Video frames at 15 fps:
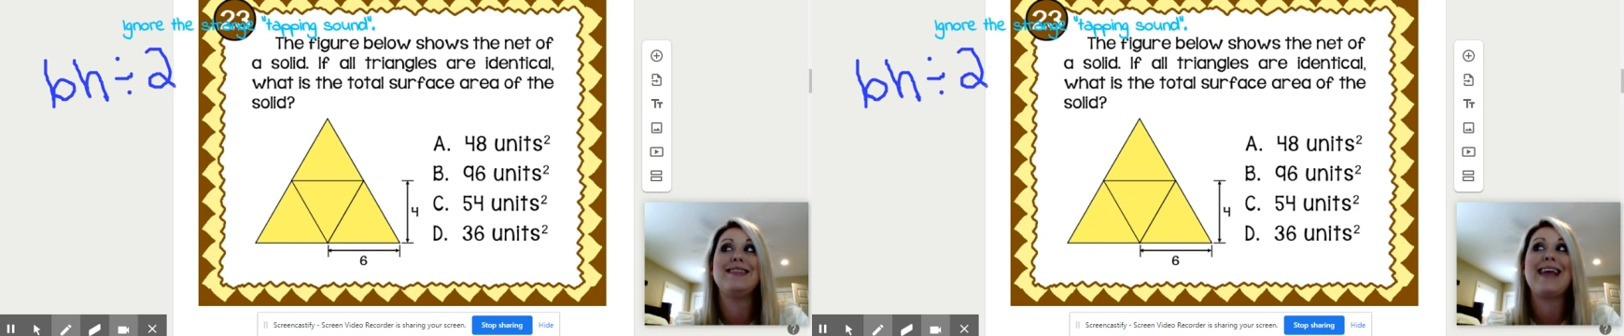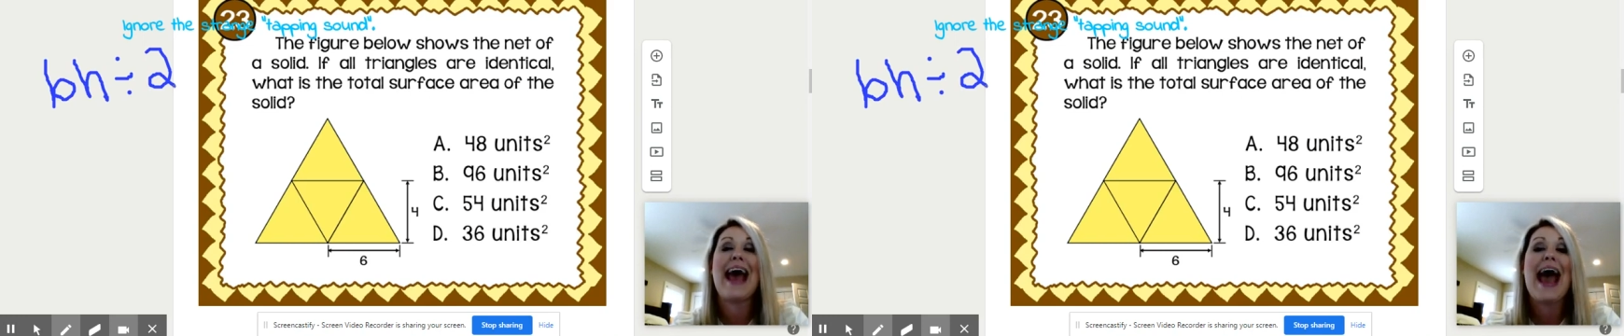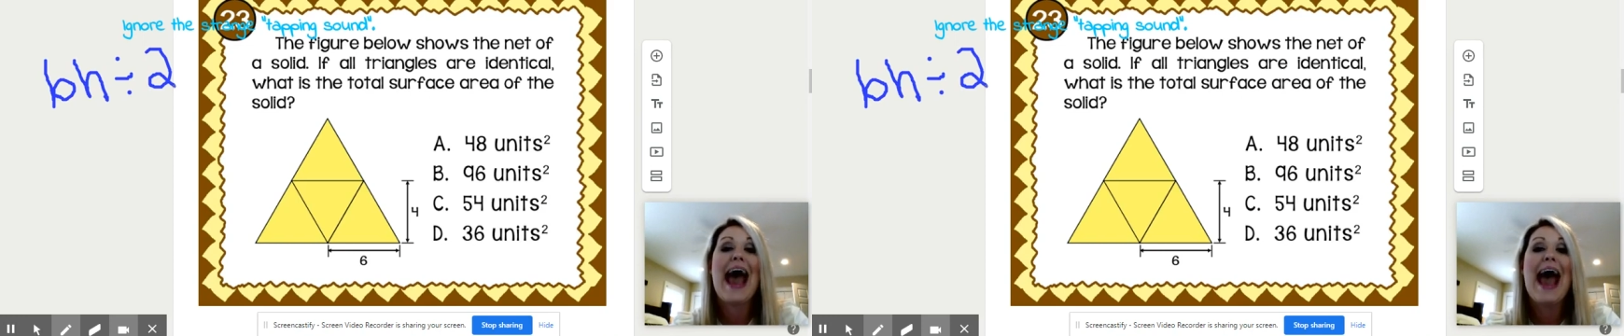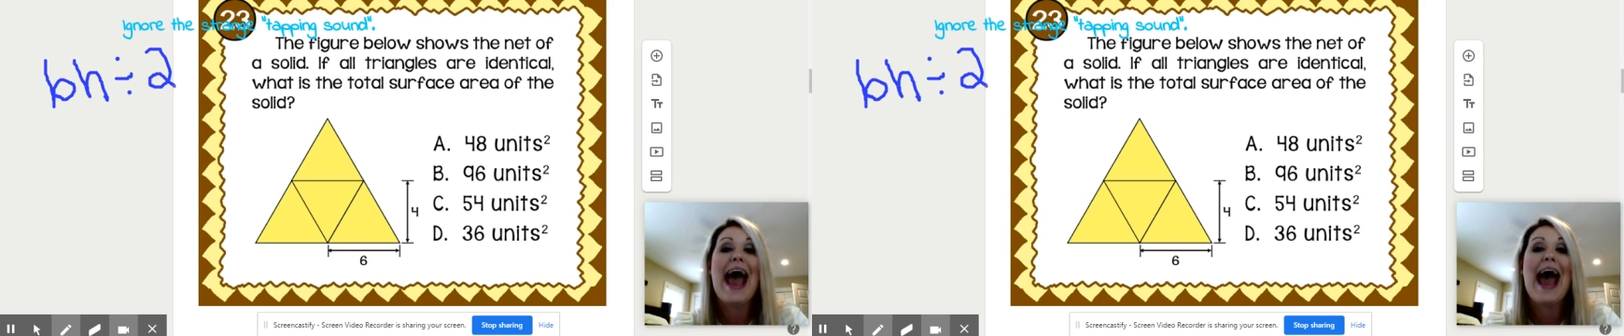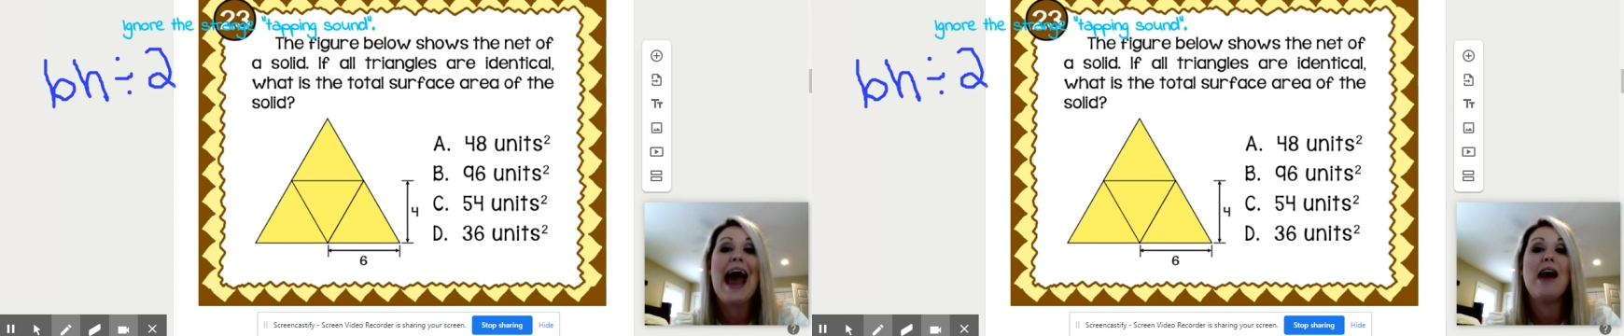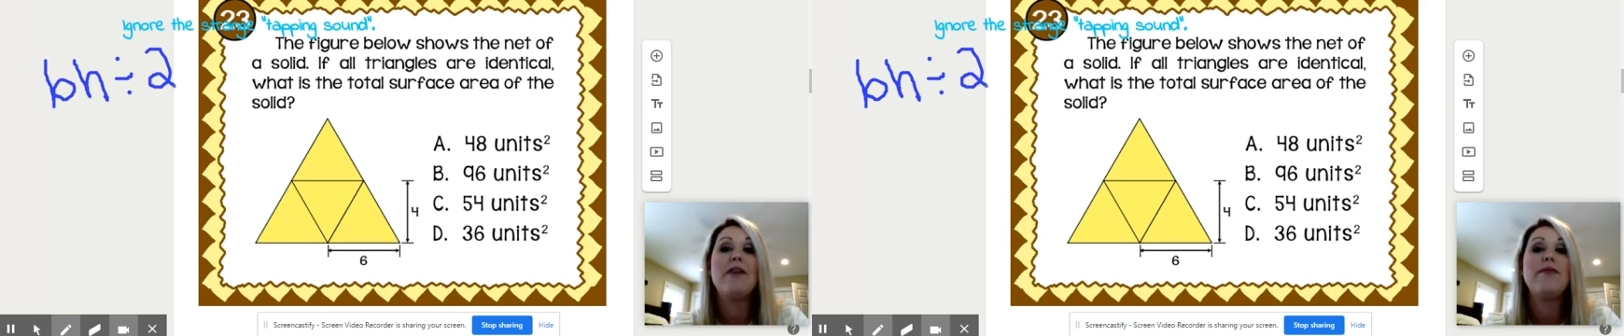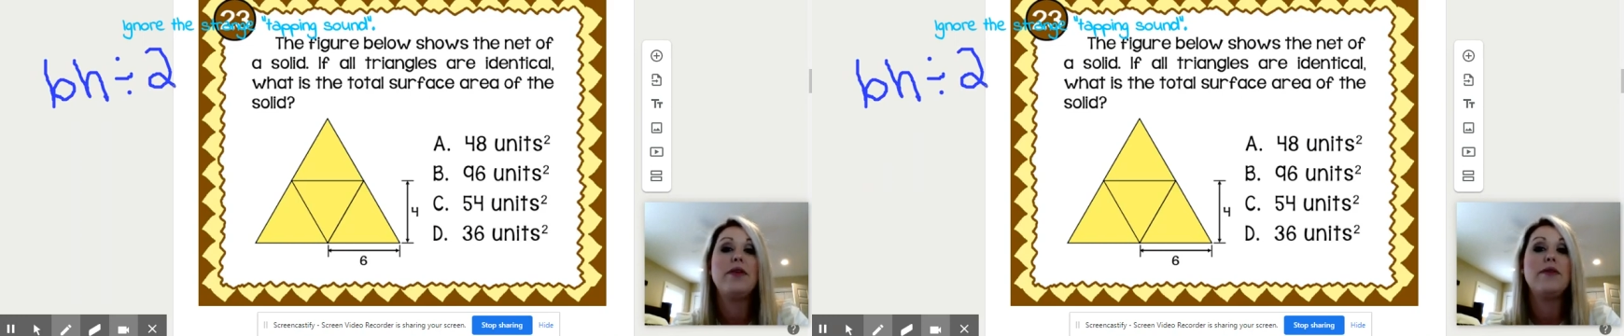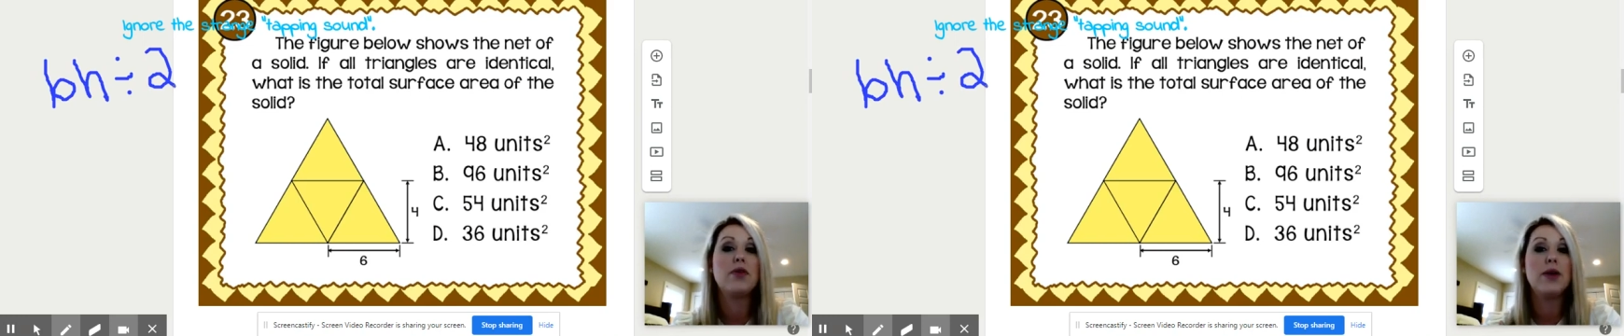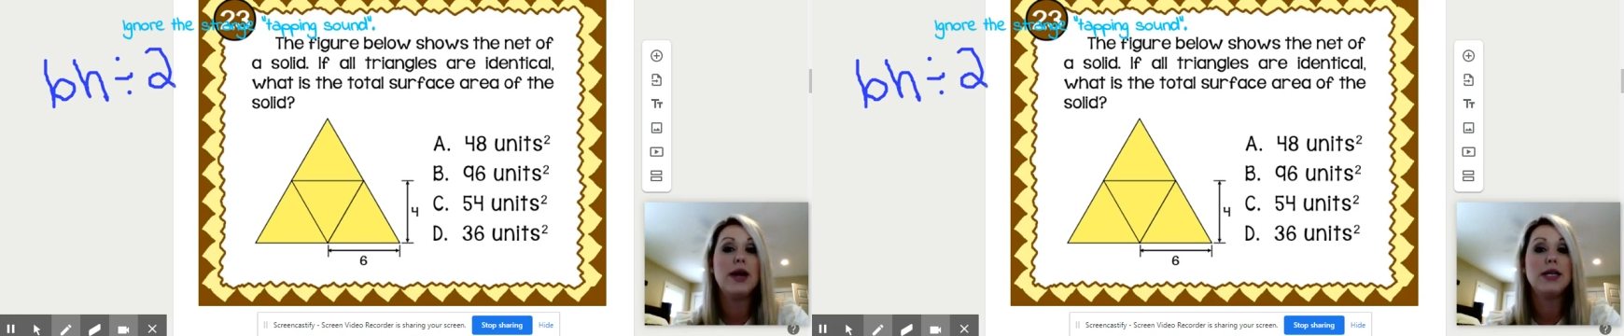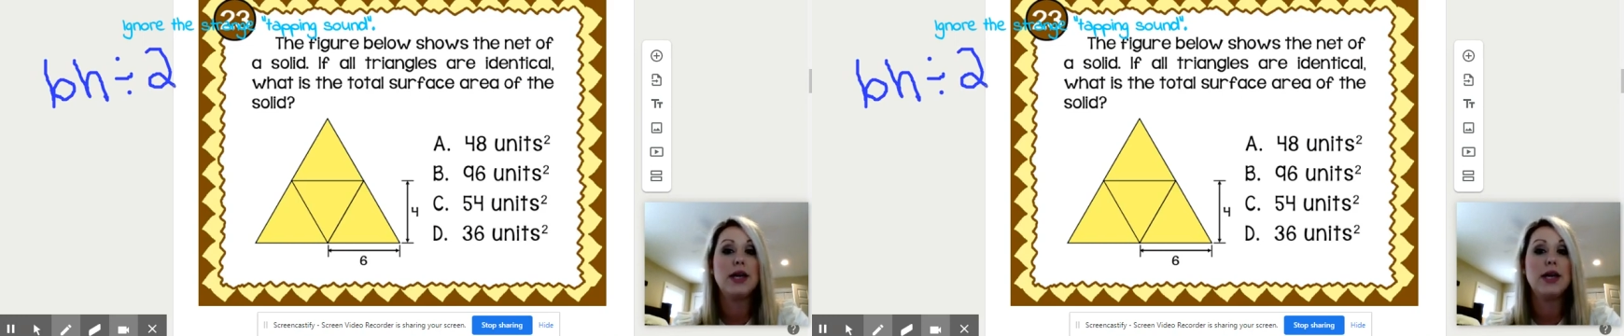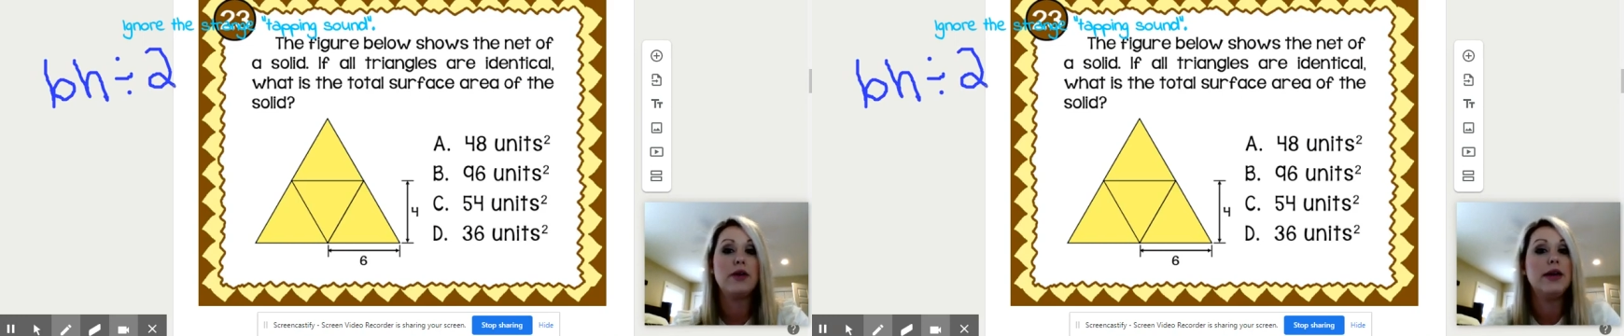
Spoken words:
half of a rectangle.